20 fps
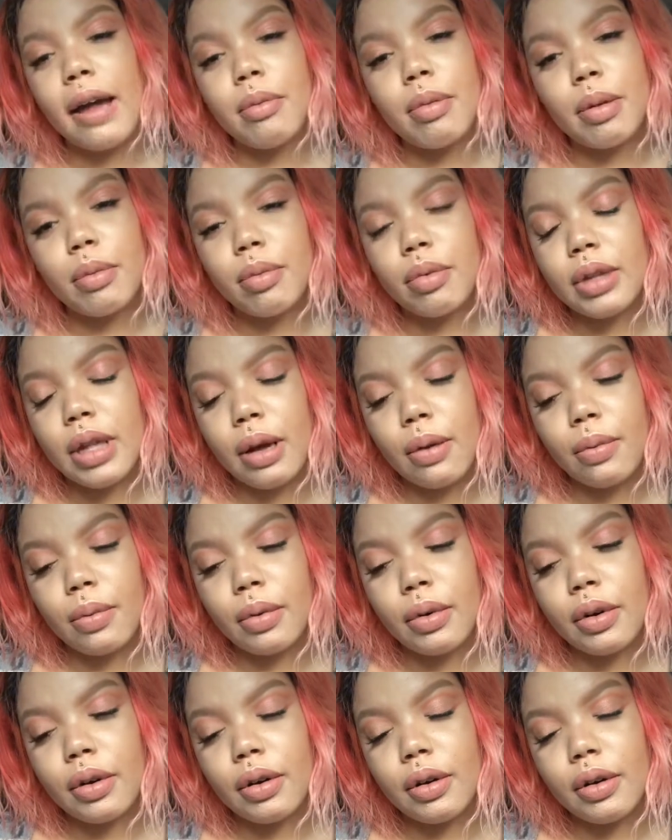people that
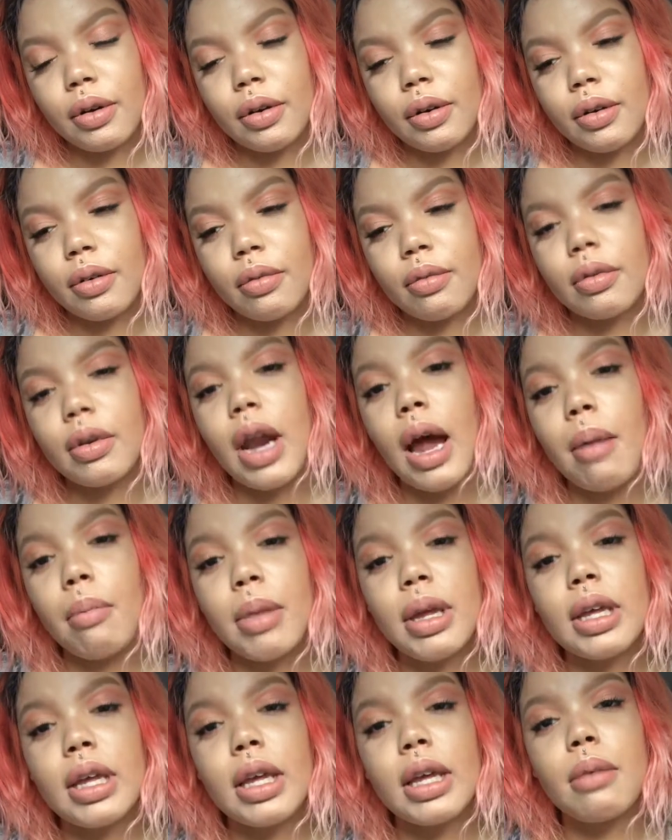were not
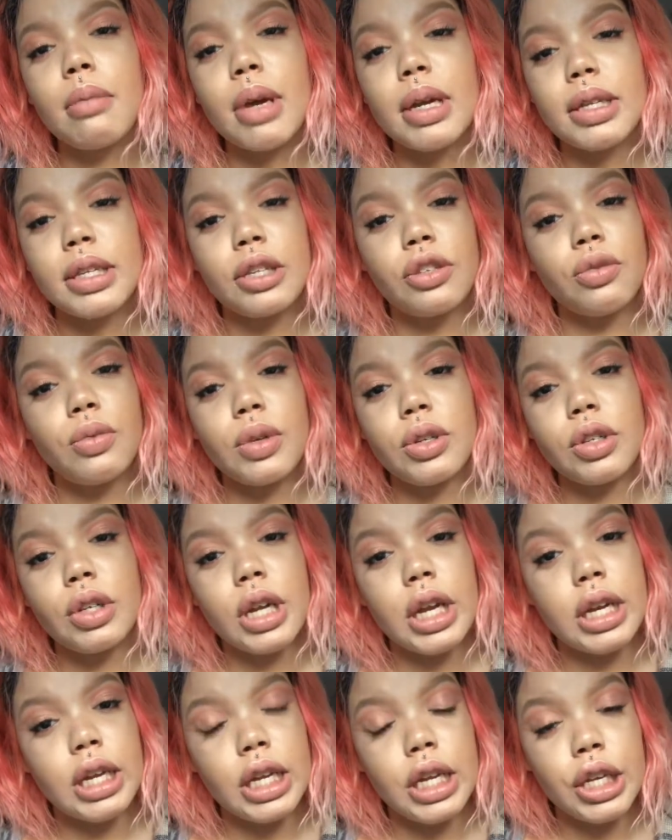making my situation
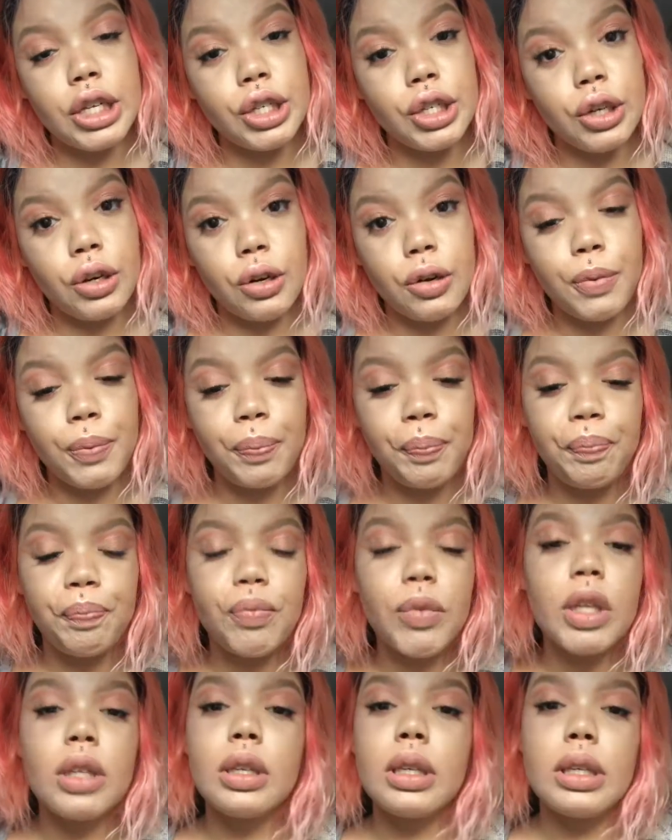any easier,
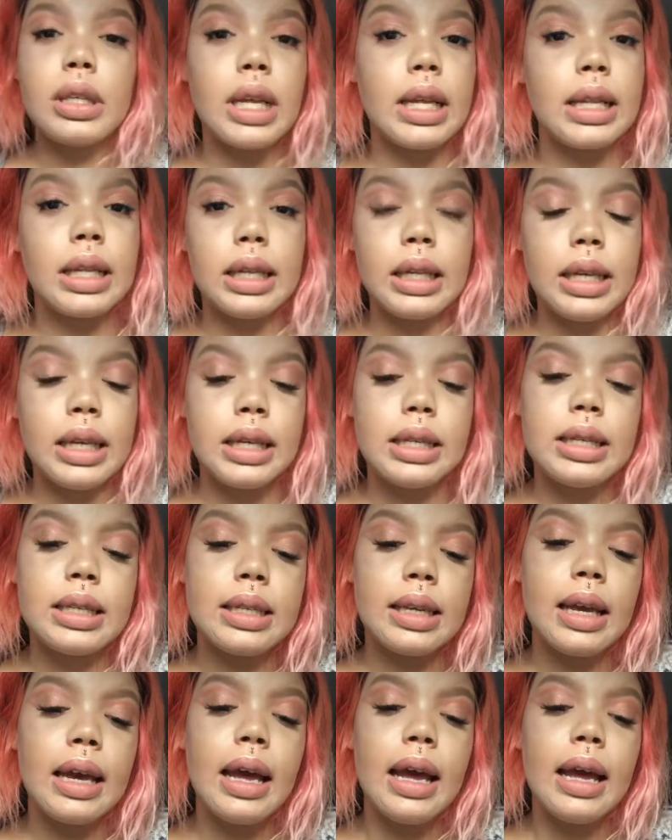to say the
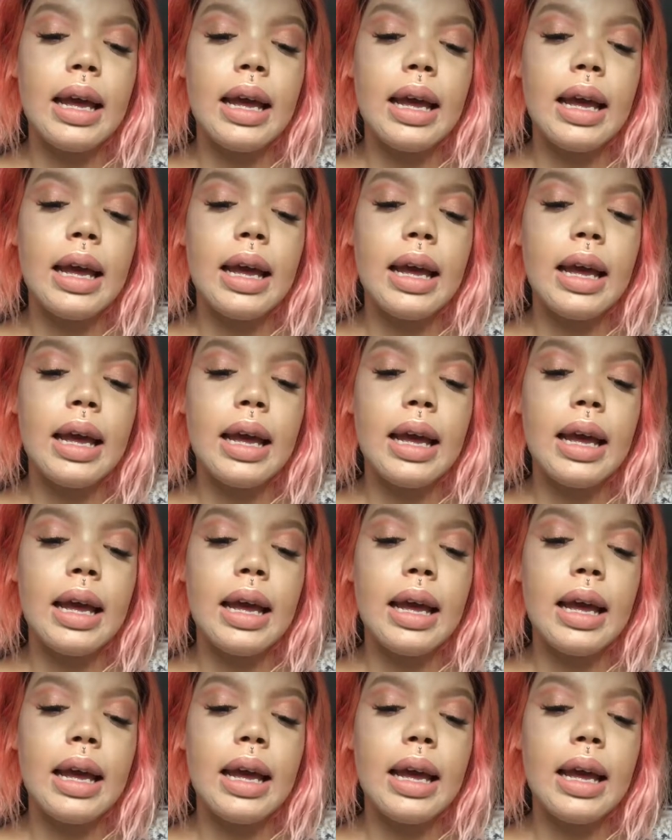least.